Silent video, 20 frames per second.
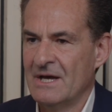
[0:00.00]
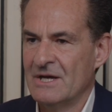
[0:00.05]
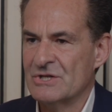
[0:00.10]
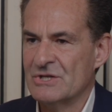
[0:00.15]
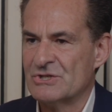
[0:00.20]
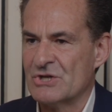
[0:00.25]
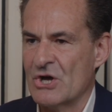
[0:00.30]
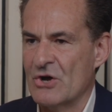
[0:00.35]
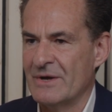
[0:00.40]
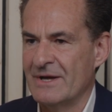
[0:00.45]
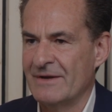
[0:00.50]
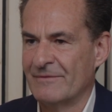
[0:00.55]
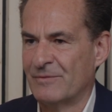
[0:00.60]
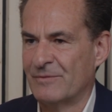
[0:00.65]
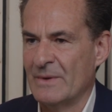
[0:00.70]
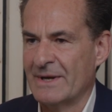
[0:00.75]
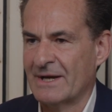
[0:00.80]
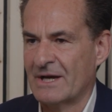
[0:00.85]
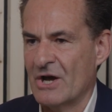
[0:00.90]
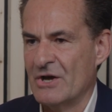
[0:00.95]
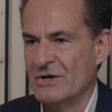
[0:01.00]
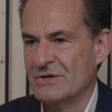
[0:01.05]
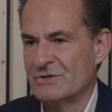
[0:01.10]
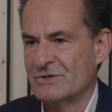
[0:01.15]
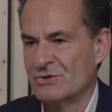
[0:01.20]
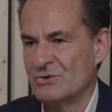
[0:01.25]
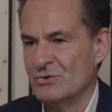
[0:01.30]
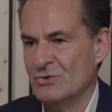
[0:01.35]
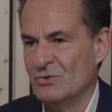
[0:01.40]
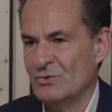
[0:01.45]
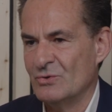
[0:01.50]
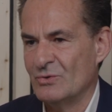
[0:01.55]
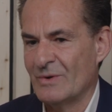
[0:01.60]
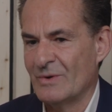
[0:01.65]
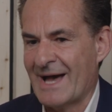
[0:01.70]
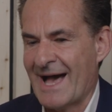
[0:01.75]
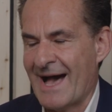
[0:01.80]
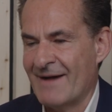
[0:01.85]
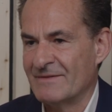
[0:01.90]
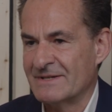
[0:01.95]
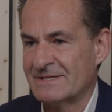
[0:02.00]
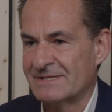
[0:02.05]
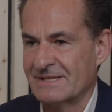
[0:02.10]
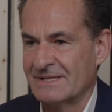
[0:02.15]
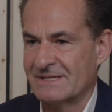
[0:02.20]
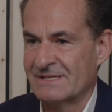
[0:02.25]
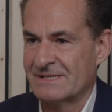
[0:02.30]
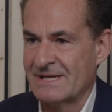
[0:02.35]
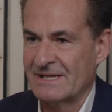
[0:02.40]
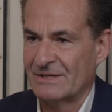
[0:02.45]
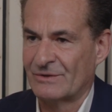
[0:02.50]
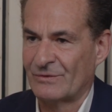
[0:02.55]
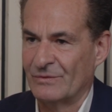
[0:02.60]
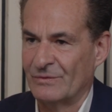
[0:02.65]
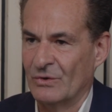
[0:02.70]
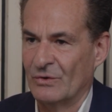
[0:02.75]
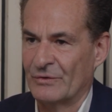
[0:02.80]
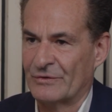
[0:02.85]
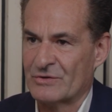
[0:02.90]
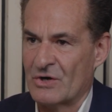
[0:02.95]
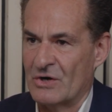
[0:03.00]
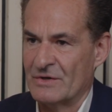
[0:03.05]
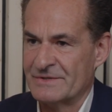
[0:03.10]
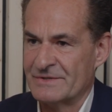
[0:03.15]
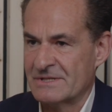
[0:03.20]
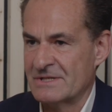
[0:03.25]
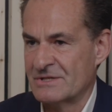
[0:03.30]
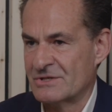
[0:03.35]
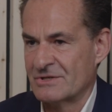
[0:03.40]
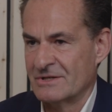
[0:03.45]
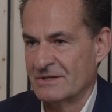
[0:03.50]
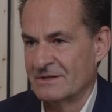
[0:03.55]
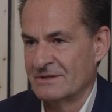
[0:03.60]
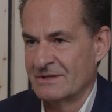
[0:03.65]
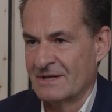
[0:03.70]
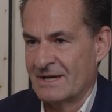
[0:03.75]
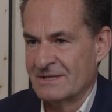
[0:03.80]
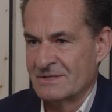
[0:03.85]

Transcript: So if we're going to have a successful transition,